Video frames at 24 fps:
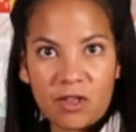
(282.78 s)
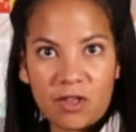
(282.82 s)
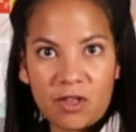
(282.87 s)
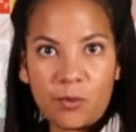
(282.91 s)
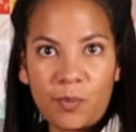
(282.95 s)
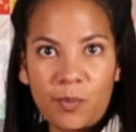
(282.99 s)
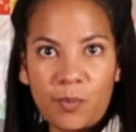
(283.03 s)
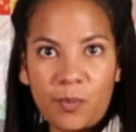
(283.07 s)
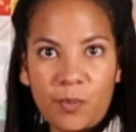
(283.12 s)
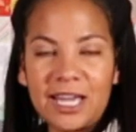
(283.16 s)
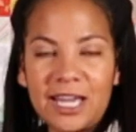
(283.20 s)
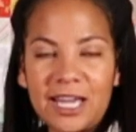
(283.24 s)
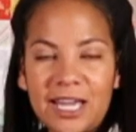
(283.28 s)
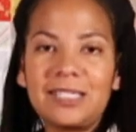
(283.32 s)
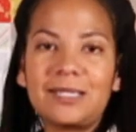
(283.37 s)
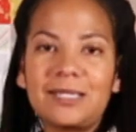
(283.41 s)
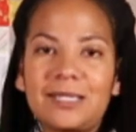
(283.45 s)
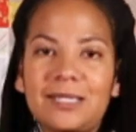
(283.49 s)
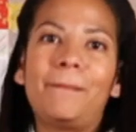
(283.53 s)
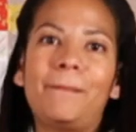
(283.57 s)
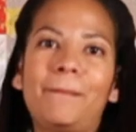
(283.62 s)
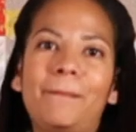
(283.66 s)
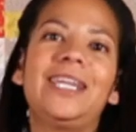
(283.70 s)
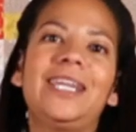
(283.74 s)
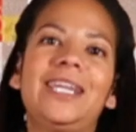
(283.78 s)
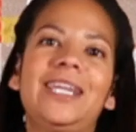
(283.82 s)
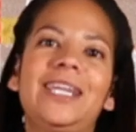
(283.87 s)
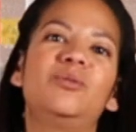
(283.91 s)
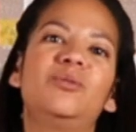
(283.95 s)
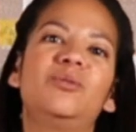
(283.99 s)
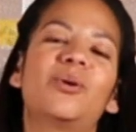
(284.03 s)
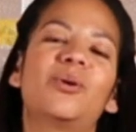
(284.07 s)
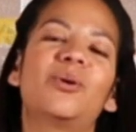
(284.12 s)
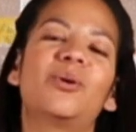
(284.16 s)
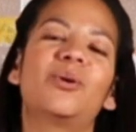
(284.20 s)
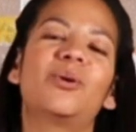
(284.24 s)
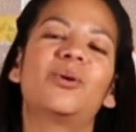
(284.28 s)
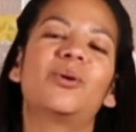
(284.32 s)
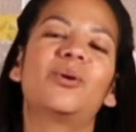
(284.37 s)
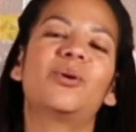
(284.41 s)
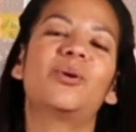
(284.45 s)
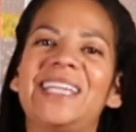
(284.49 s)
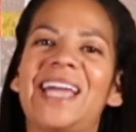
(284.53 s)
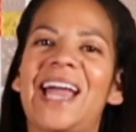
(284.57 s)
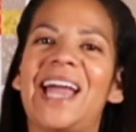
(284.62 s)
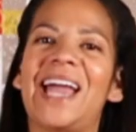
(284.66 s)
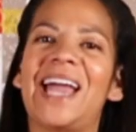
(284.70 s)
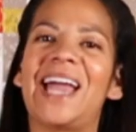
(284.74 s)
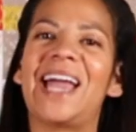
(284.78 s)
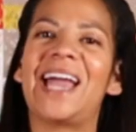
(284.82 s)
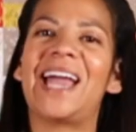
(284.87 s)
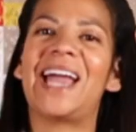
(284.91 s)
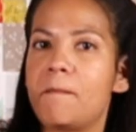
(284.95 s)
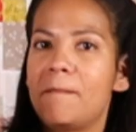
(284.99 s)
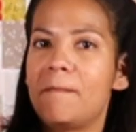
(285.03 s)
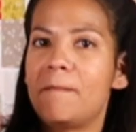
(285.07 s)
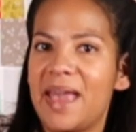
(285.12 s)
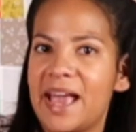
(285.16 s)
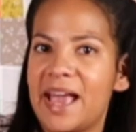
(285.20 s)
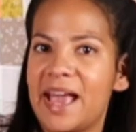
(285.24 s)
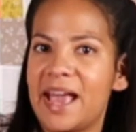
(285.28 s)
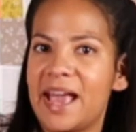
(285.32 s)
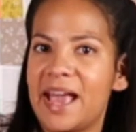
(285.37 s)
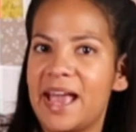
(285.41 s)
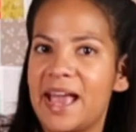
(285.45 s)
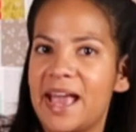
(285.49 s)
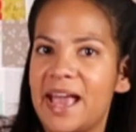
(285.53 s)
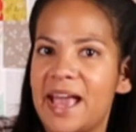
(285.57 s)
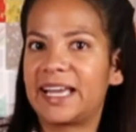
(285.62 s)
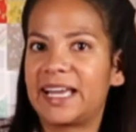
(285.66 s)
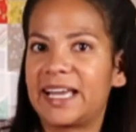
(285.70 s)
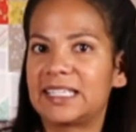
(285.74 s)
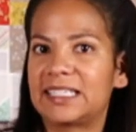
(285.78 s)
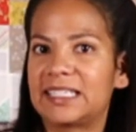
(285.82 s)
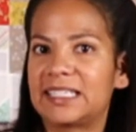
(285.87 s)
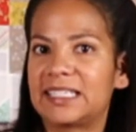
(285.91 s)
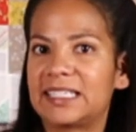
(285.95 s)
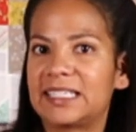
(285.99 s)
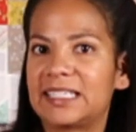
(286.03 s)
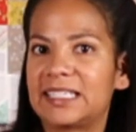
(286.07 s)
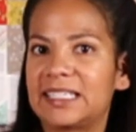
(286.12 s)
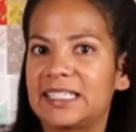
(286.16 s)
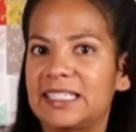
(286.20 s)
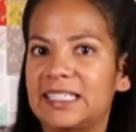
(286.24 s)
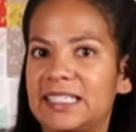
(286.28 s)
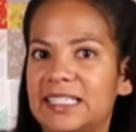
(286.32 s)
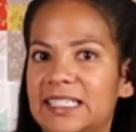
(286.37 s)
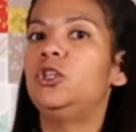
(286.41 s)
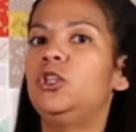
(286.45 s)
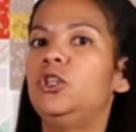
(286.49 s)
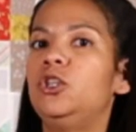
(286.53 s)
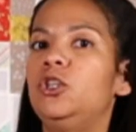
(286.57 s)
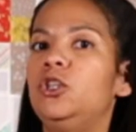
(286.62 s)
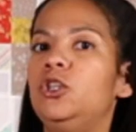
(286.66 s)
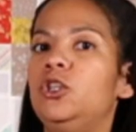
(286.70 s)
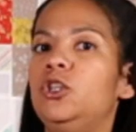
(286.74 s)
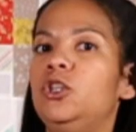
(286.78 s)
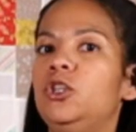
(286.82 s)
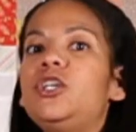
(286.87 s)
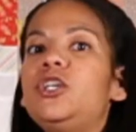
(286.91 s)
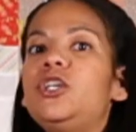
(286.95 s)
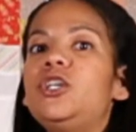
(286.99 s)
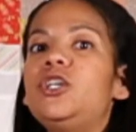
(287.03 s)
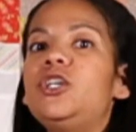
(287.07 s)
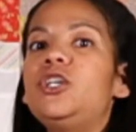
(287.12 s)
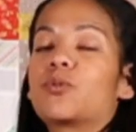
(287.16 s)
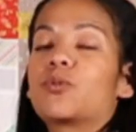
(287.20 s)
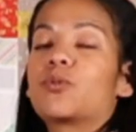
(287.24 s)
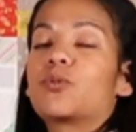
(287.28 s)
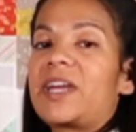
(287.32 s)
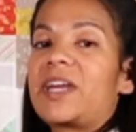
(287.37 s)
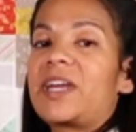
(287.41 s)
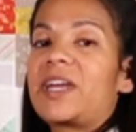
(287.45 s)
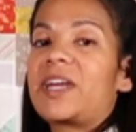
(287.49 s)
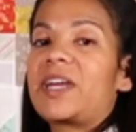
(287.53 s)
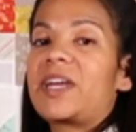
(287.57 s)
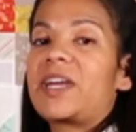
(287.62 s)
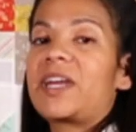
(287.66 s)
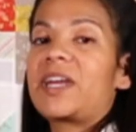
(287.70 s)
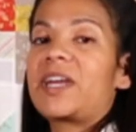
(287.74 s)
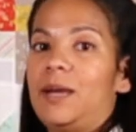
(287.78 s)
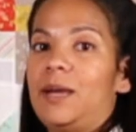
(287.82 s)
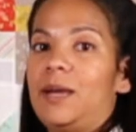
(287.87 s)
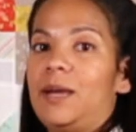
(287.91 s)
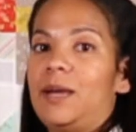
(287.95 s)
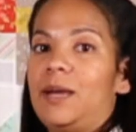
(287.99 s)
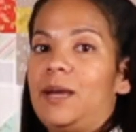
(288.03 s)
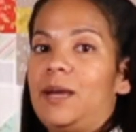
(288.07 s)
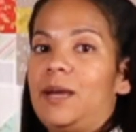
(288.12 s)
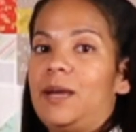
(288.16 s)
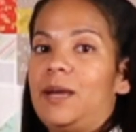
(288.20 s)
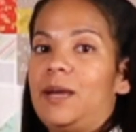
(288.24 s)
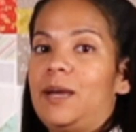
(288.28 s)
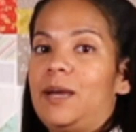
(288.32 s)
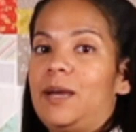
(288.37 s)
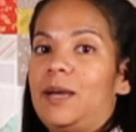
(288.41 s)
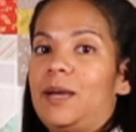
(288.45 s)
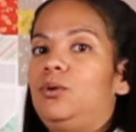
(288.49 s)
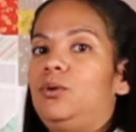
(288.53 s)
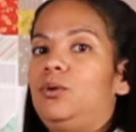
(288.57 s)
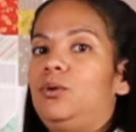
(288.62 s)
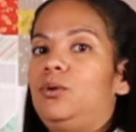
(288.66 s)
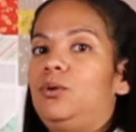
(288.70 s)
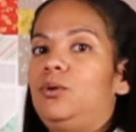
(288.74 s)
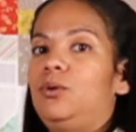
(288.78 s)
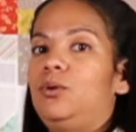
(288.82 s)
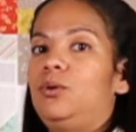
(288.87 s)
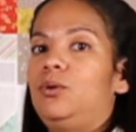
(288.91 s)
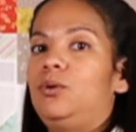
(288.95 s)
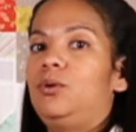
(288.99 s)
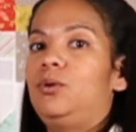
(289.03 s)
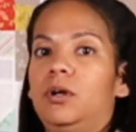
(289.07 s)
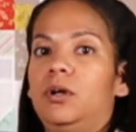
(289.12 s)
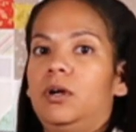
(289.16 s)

on the bias, meaning you don't actually have to make bias tape. You could use grain tape to